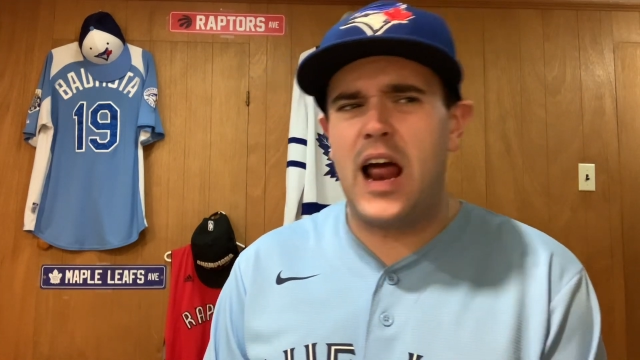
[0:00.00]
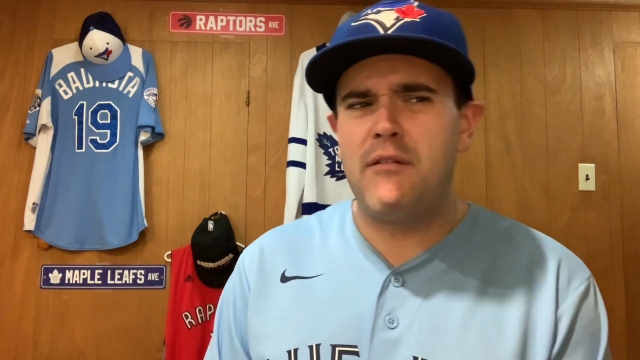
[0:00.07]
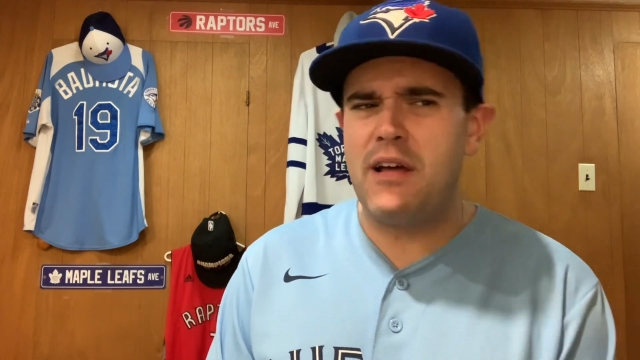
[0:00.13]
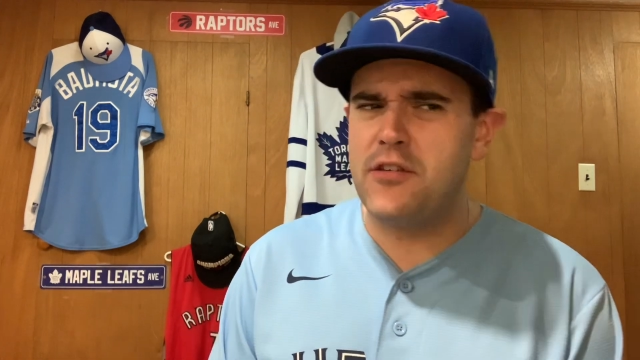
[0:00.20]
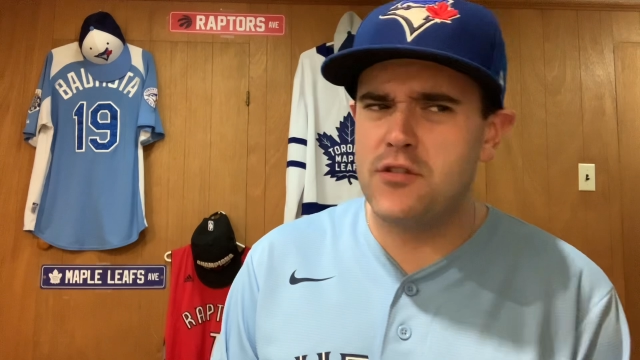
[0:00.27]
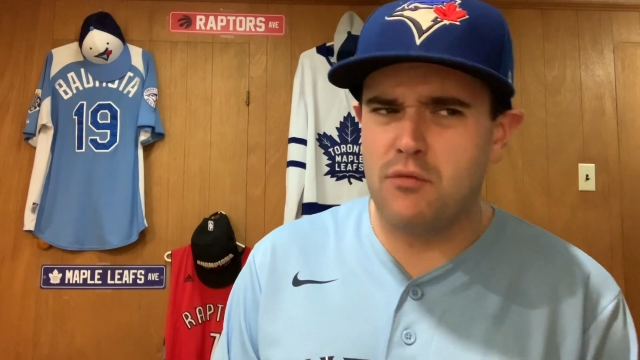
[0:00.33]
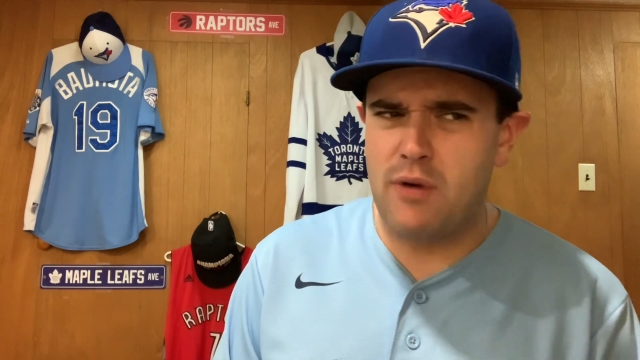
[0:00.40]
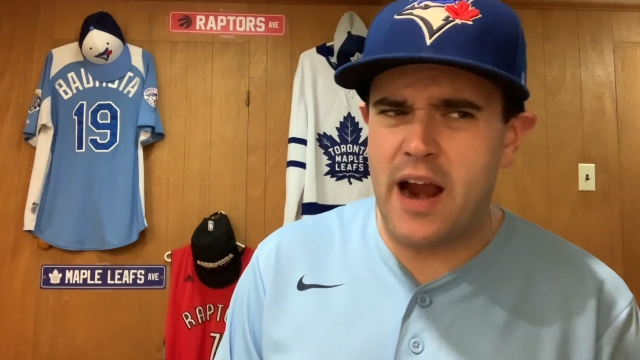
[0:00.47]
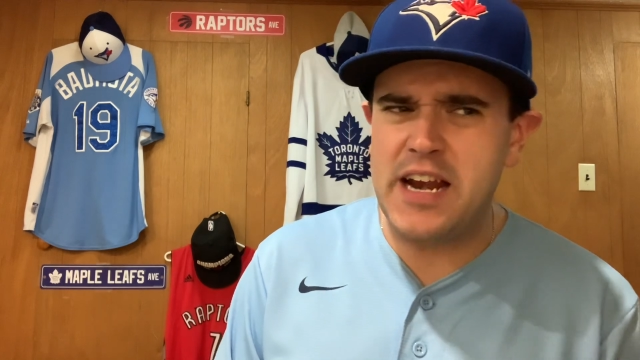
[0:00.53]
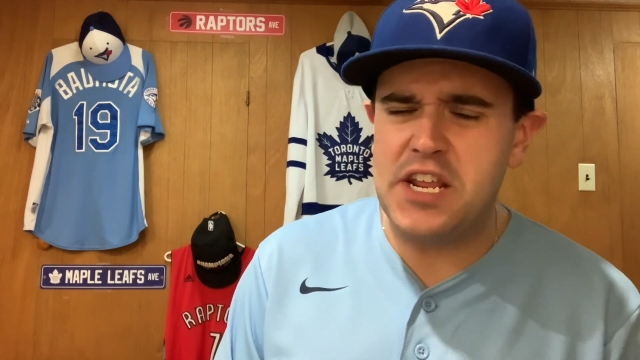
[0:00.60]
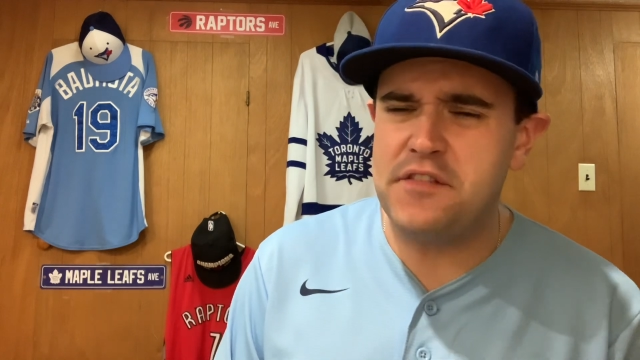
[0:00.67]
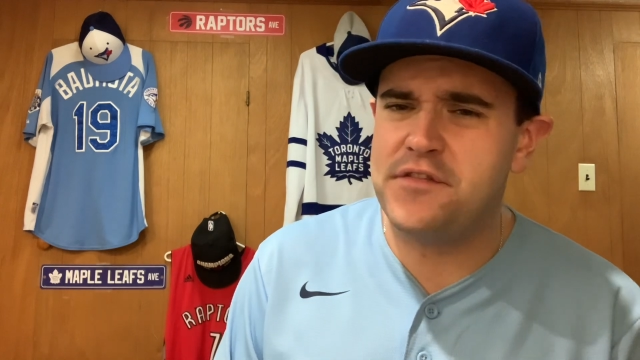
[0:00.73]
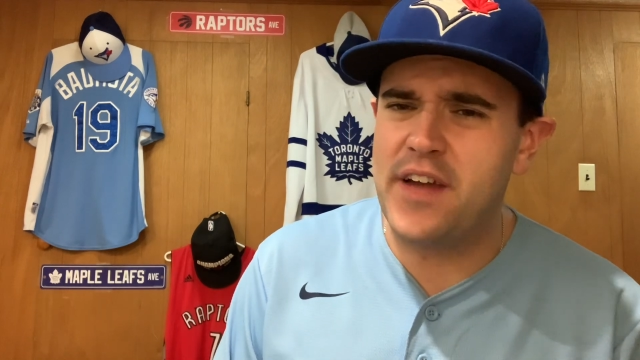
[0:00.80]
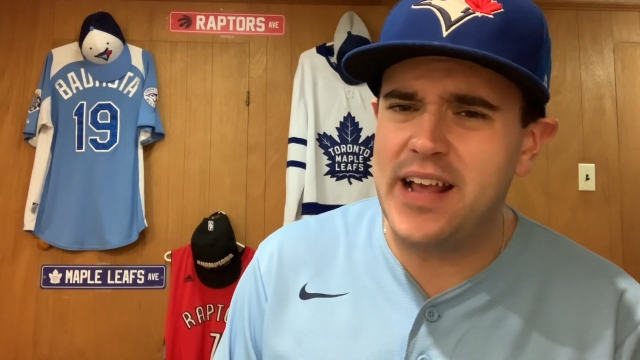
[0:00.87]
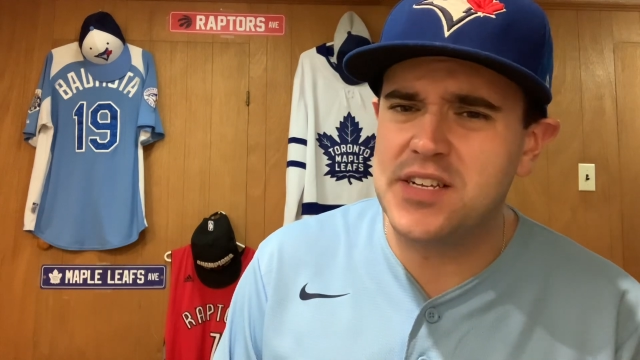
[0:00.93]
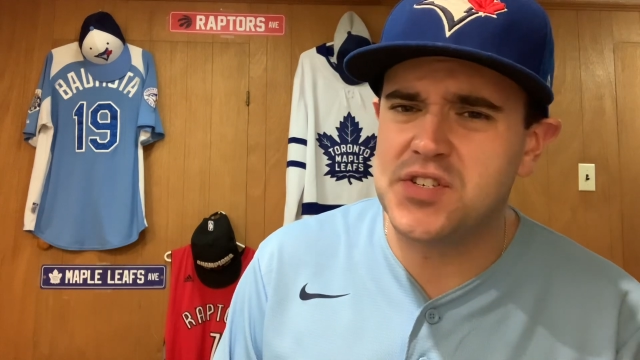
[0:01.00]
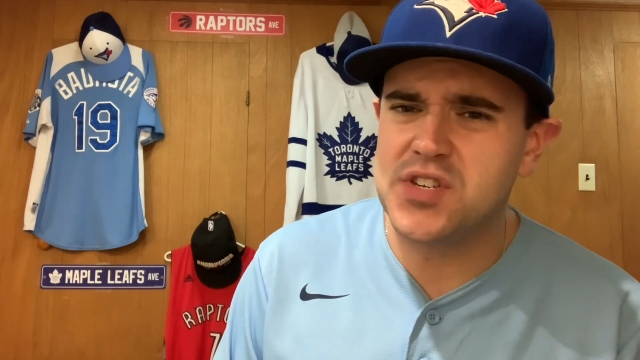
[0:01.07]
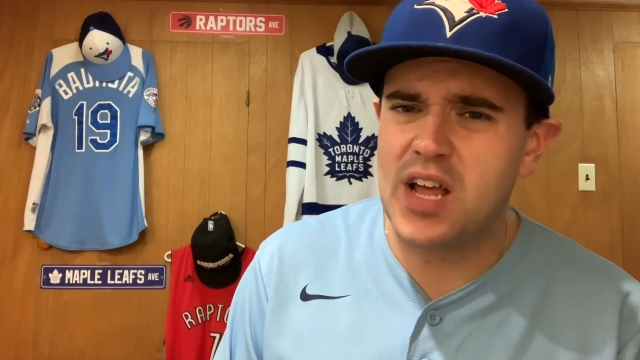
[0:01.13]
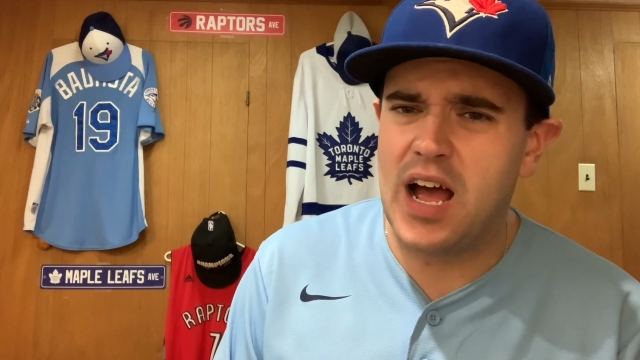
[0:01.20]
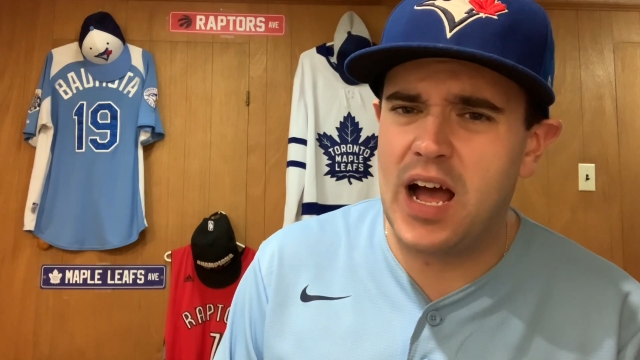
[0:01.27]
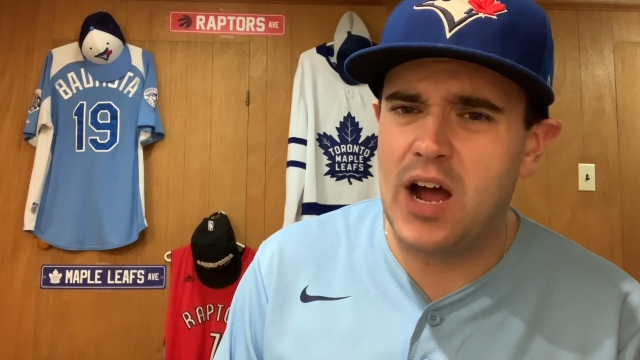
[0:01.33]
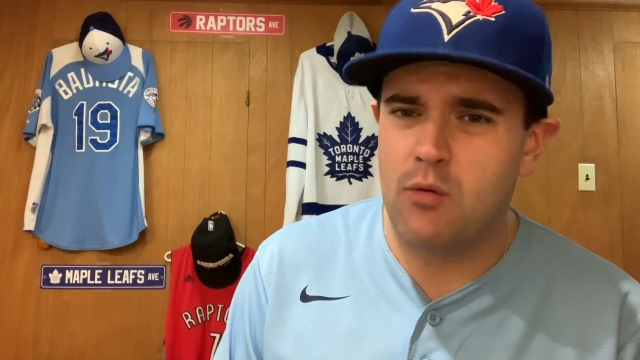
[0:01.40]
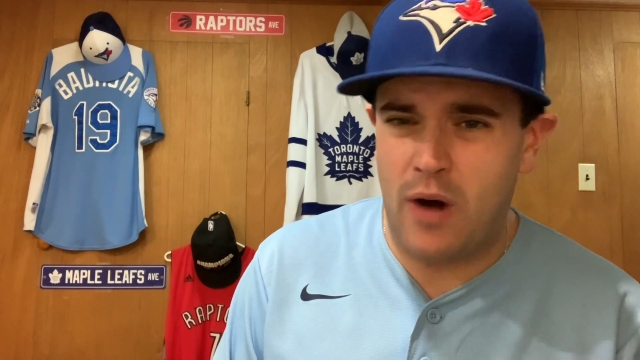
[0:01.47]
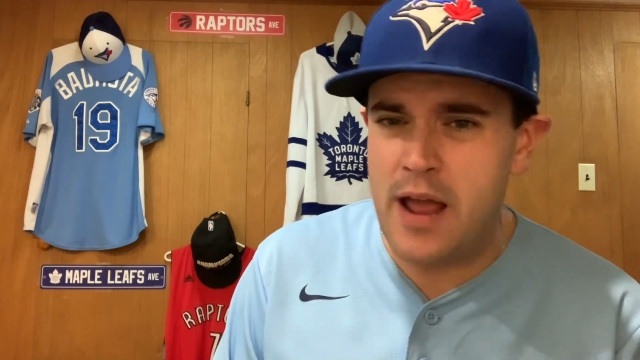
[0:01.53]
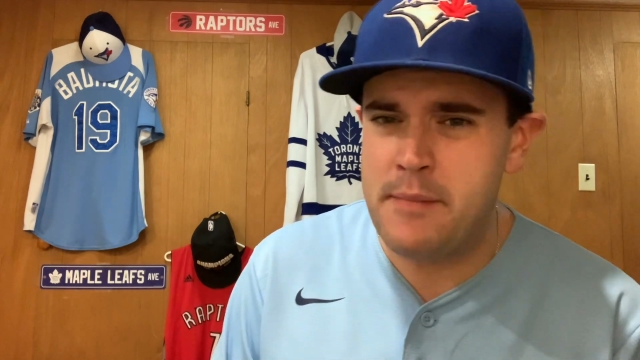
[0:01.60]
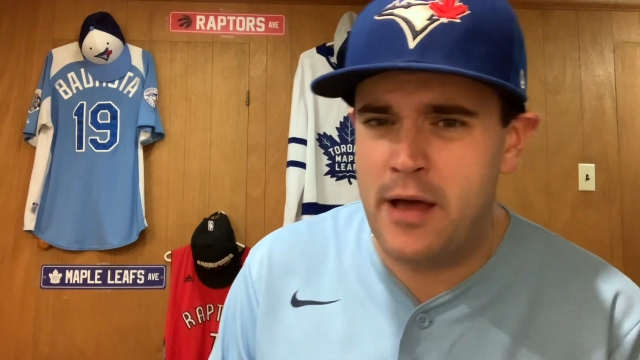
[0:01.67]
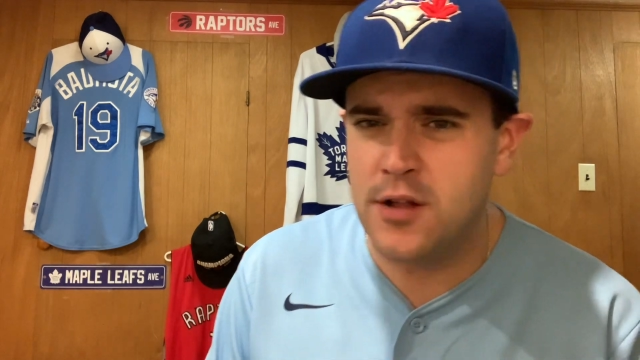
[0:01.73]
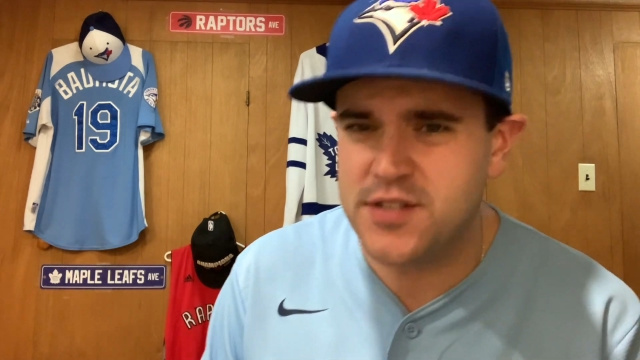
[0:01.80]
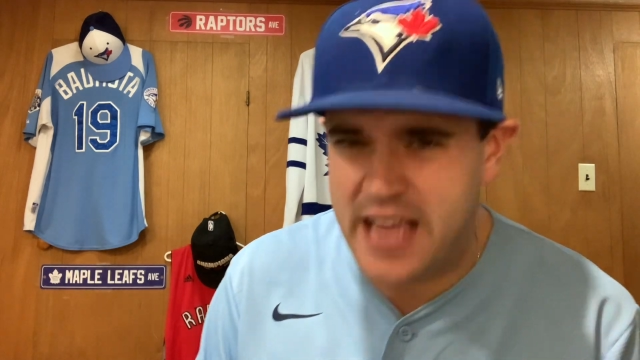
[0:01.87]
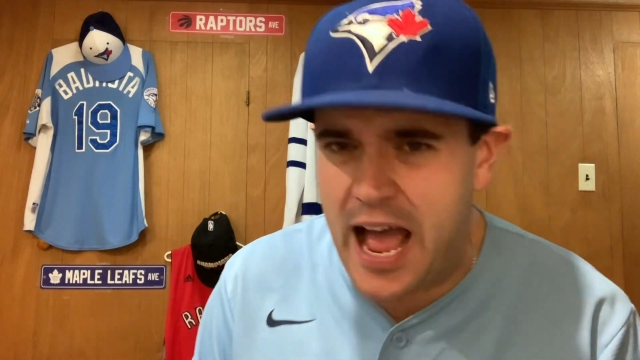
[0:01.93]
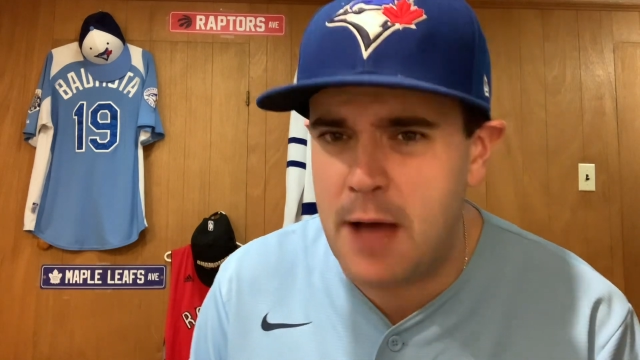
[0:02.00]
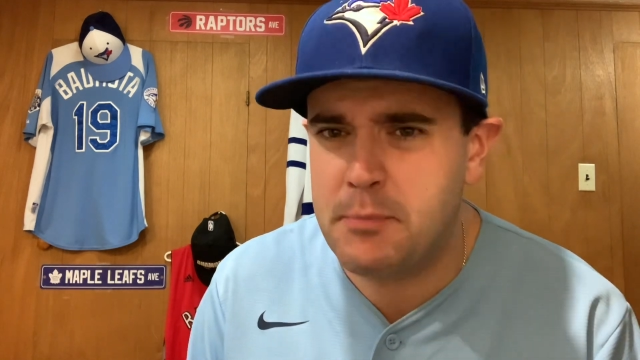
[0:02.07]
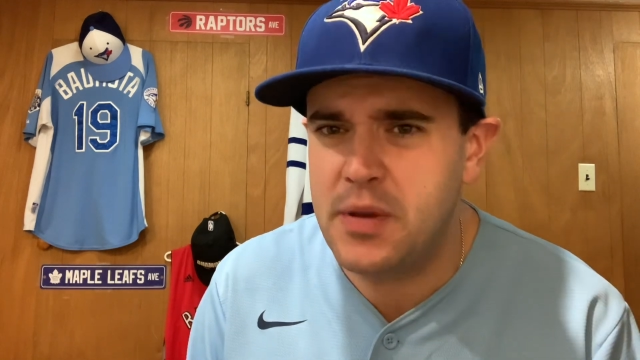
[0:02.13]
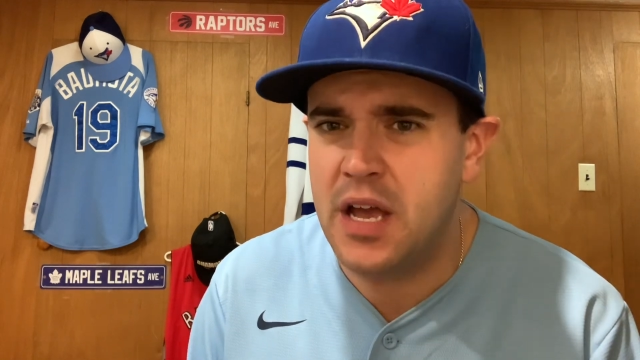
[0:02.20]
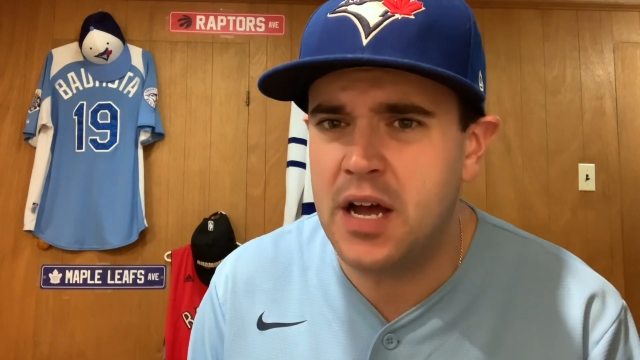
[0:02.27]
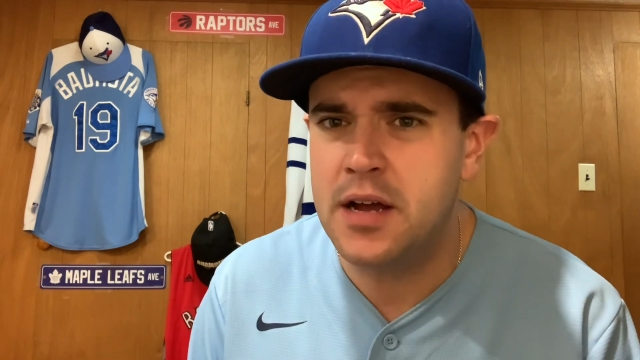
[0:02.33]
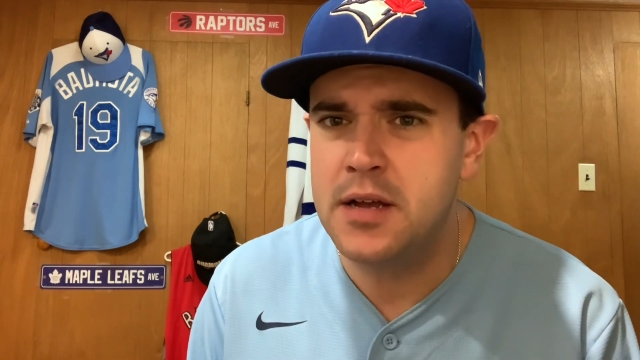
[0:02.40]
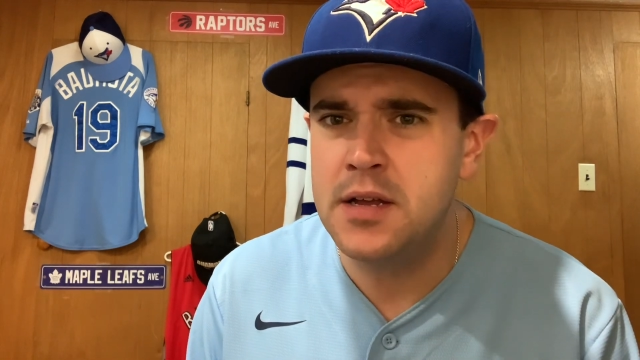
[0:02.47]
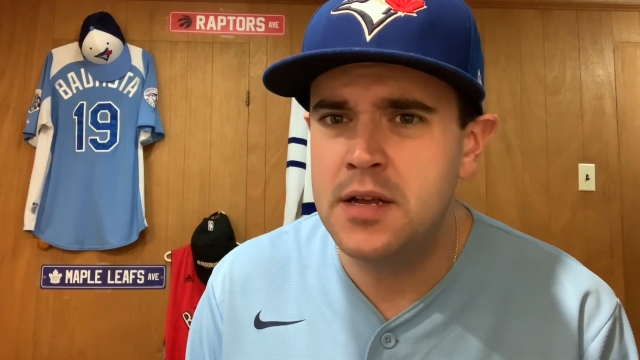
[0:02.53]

I'd rather the righty face Raimel Tapia.